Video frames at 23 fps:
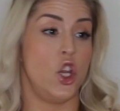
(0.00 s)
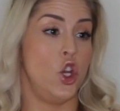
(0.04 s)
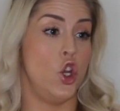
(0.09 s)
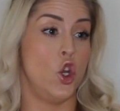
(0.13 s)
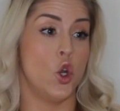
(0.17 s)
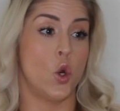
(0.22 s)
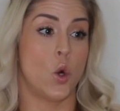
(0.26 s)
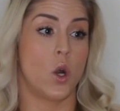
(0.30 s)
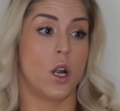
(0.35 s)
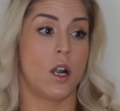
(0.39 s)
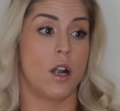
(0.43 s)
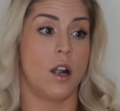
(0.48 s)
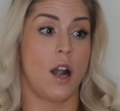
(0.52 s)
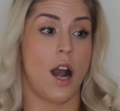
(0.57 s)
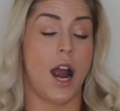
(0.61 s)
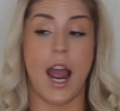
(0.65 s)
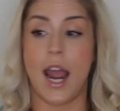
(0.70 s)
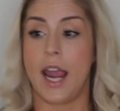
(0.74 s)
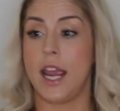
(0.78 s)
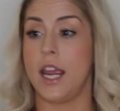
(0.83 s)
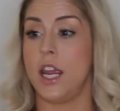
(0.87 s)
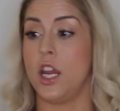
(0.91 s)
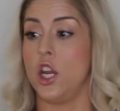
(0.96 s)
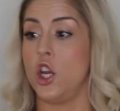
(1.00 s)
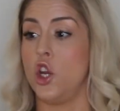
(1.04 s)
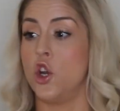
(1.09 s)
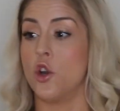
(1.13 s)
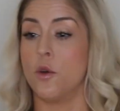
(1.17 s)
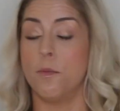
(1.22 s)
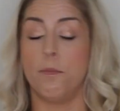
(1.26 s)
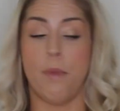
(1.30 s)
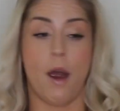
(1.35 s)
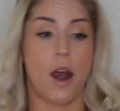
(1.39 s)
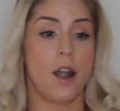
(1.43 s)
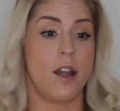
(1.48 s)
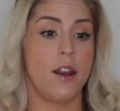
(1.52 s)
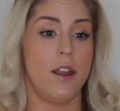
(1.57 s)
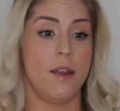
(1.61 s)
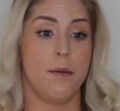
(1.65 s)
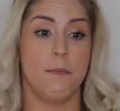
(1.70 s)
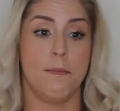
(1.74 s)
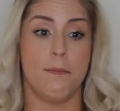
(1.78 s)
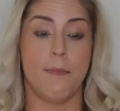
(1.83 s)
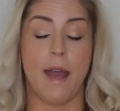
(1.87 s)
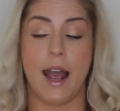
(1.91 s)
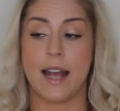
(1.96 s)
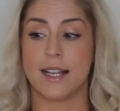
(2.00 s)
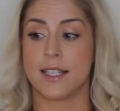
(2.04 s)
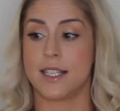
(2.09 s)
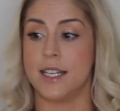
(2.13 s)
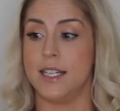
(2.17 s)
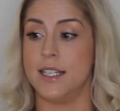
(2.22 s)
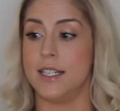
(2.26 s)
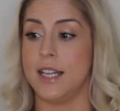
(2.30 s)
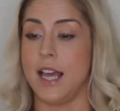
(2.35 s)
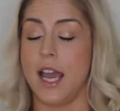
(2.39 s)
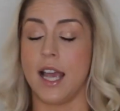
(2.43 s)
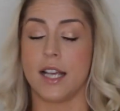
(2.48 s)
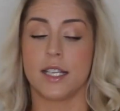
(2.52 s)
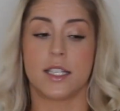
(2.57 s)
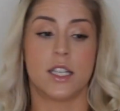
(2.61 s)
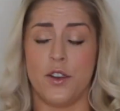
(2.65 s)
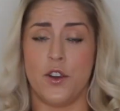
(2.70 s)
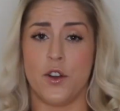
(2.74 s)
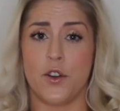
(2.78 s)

your height, your body mass index,